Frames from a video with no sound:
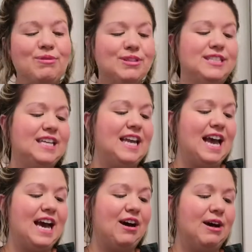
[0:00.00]
will see
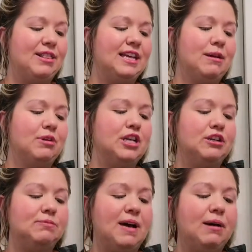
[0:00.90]
how. I think I'm gonna
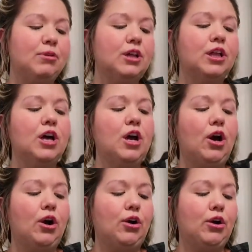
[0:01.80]
use Pebble,
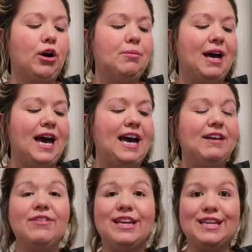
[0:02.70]
Herb,
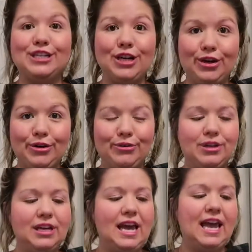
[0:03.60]
Ivy, and Toad,
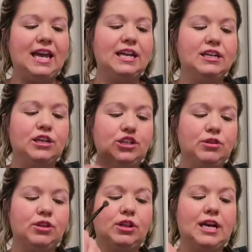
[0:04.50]
and do a
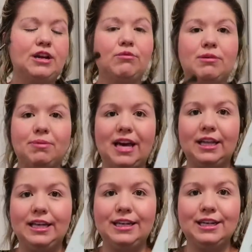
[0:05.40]
little liner with Black
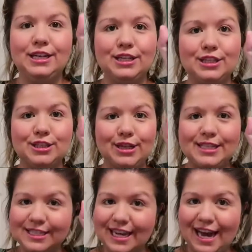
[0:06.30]
Lake. So
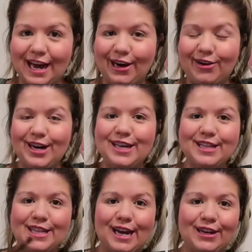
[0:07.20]
let's see how
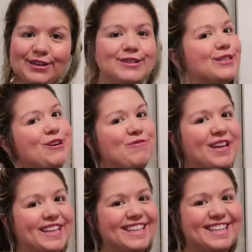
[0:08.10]
that goes on my
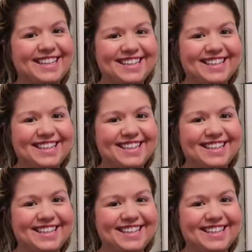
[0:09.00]
lid.